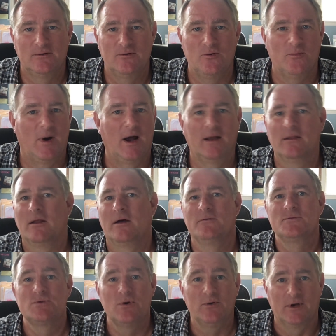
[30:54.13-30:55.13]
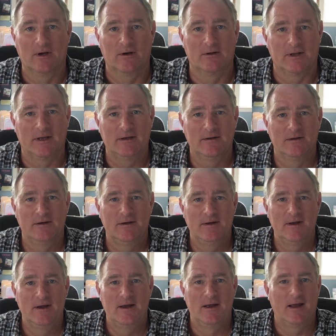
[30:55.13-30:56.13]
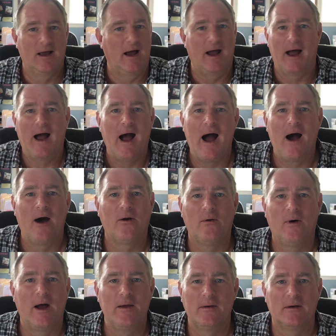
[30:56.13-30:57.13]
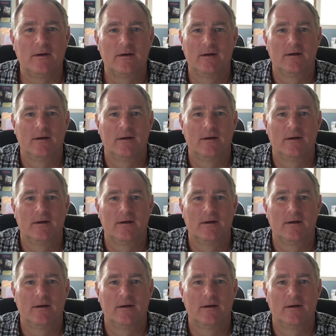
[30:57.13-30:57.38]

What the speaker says: whom I love so dearly? How do I